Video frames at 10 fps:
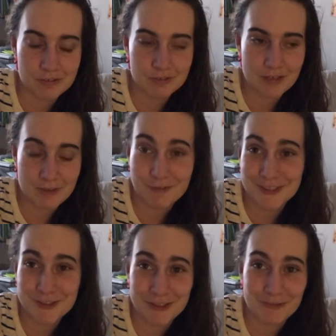
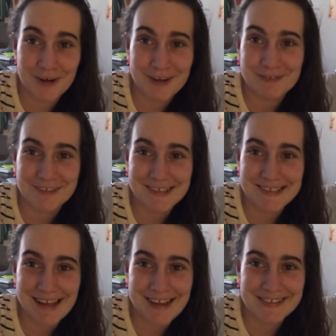adventure to Waterfalls
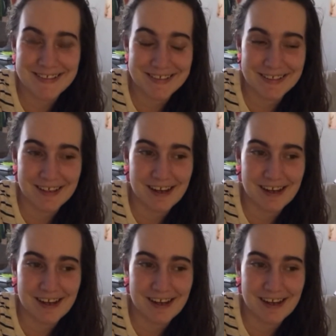last year,